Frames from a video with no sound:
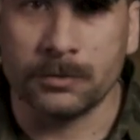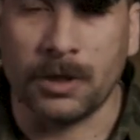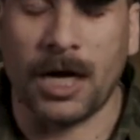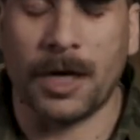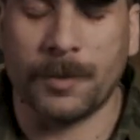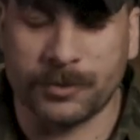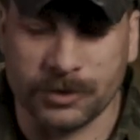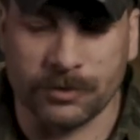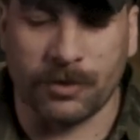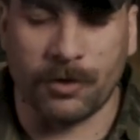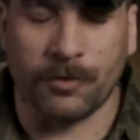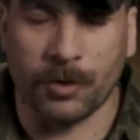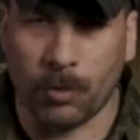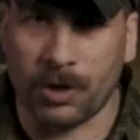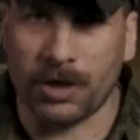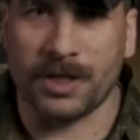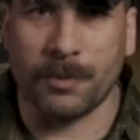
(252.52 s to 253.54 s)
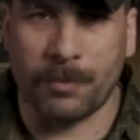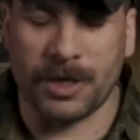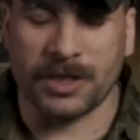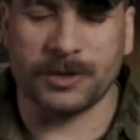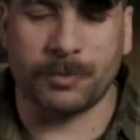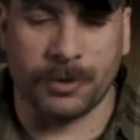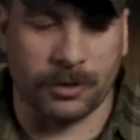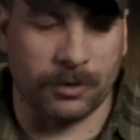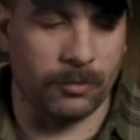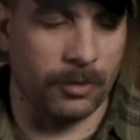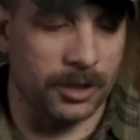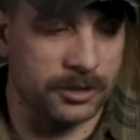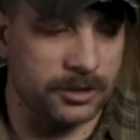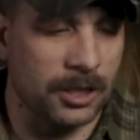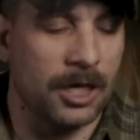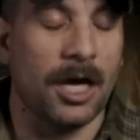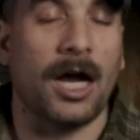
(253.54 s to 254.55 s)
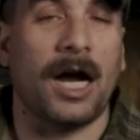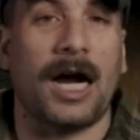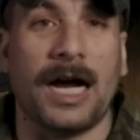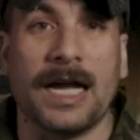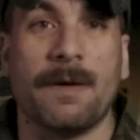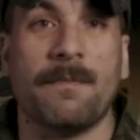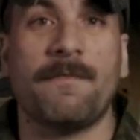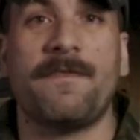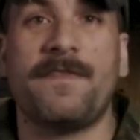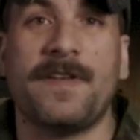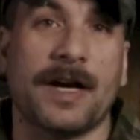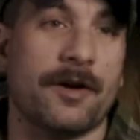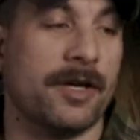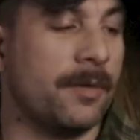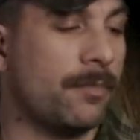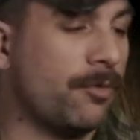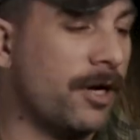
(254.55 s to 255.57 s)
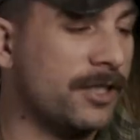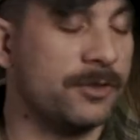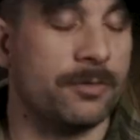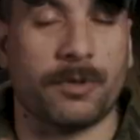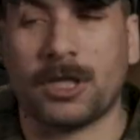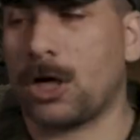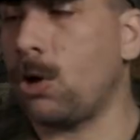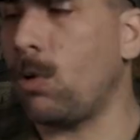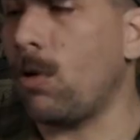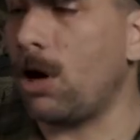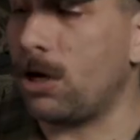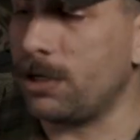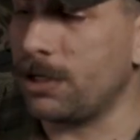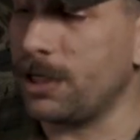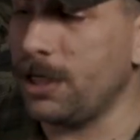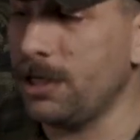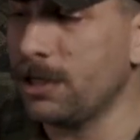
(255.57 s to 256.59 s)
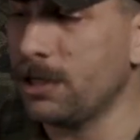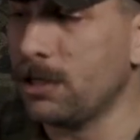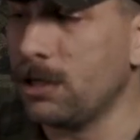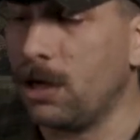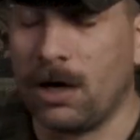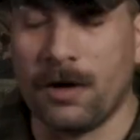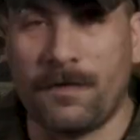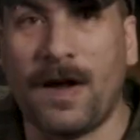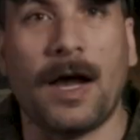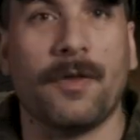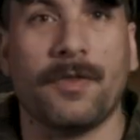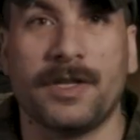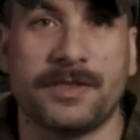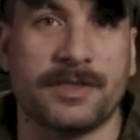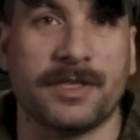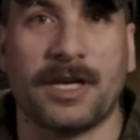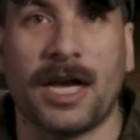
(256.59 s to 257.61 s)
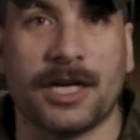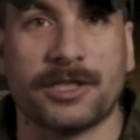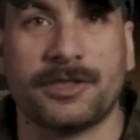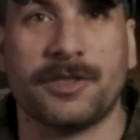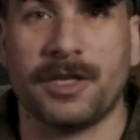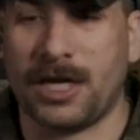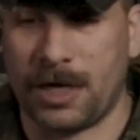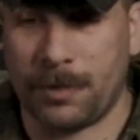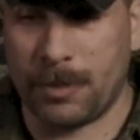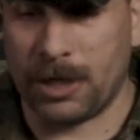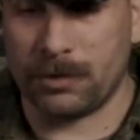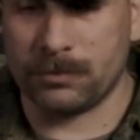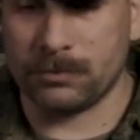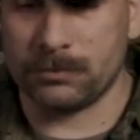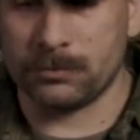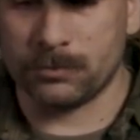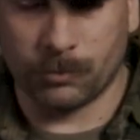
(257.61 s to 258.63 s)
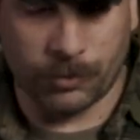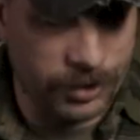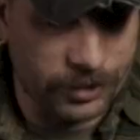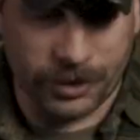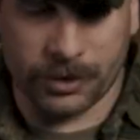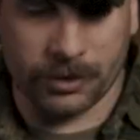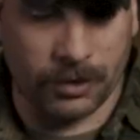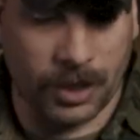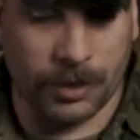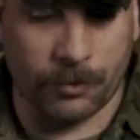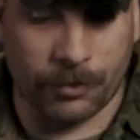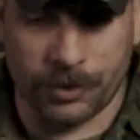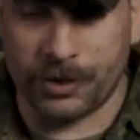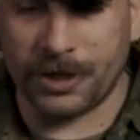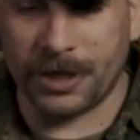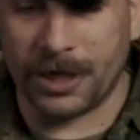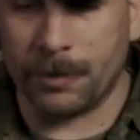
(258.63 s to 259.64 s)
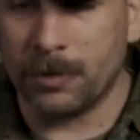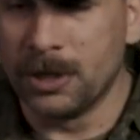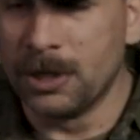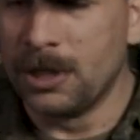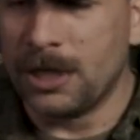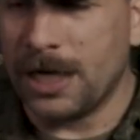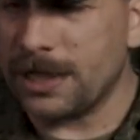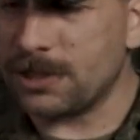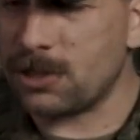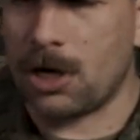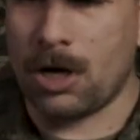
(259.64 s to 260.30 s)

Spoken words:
Absolutely one of the best built ones. I am very impressed with the quality of how this thing actually came out. Really, I really am. It's